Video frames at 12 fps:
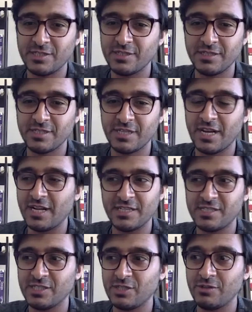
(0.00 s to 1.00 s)
Is going to
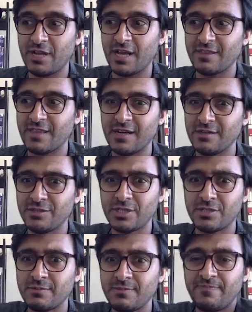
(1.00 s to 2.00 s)
listen to you like that. It's
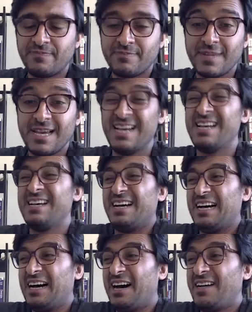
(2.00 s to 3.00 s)
just,
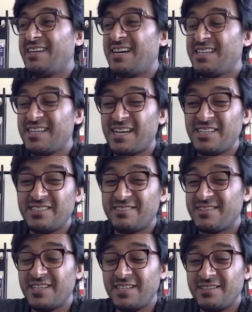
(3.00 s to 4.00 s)
I
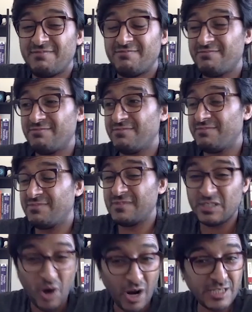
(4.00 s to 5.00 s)
kind of
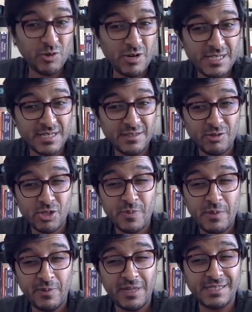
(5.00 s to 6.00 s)
try to listen to those
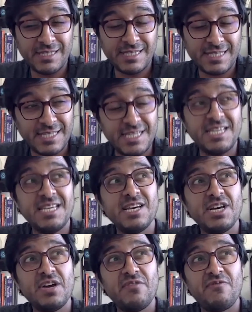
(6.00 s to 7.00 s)
people and see
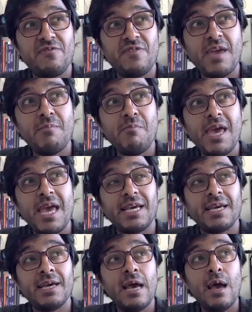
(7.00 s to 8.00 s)
if they
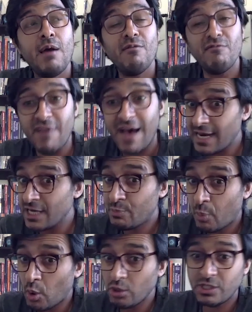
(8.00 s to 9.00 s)
make valid
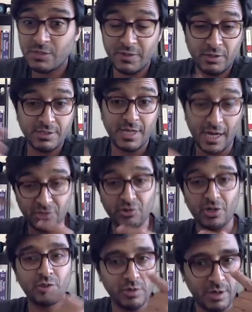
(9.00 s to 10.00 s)
points, because I try
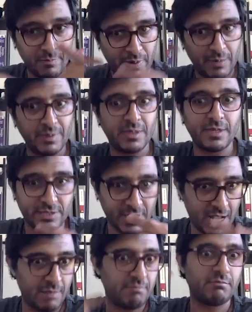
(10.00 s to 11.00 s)
to implement the
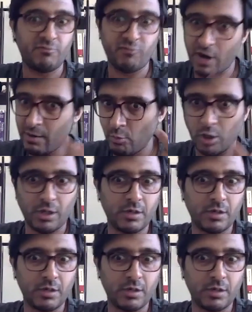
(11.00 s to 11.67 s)
same framework.